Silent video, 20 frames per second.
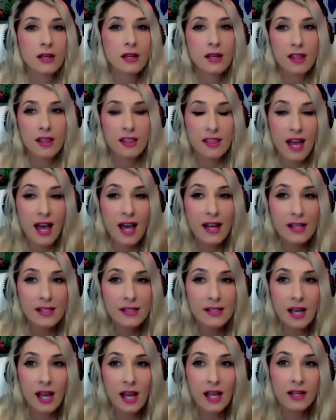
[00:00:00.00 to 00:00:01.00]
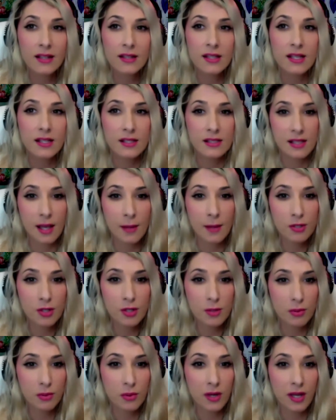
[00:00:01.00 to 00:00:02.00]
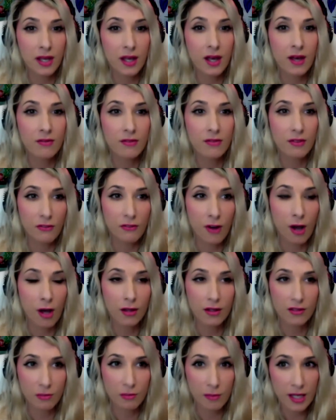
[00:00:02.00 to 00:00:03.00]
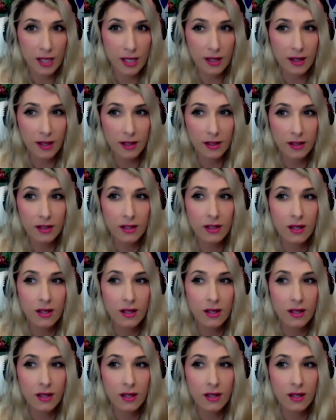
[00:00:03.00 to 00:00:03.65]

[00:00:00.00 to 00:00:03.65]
That is kind of the inception point of the fall of man,